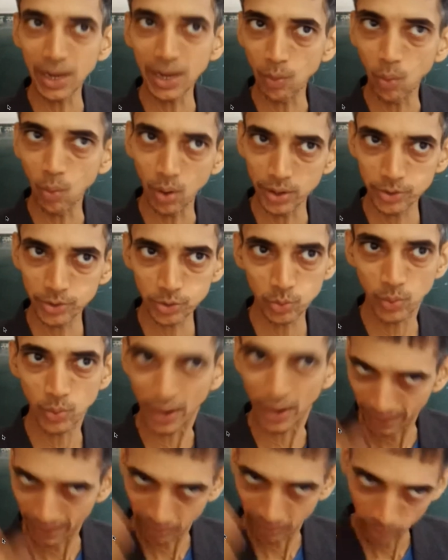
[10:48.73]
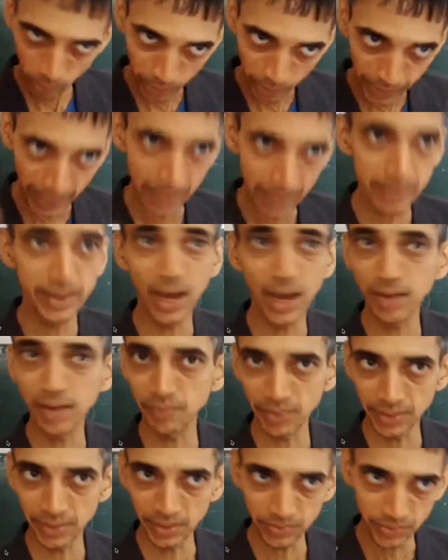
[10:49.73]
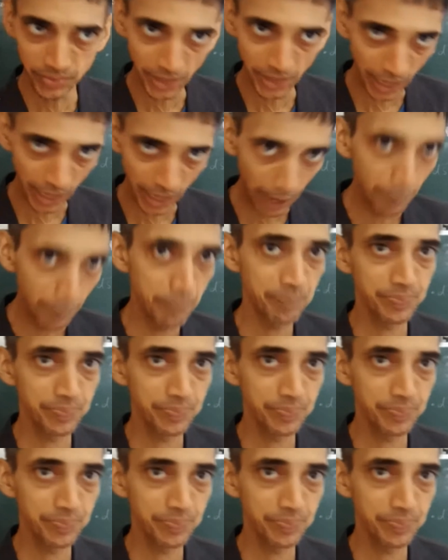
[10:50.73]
want to, and I want to get done with it.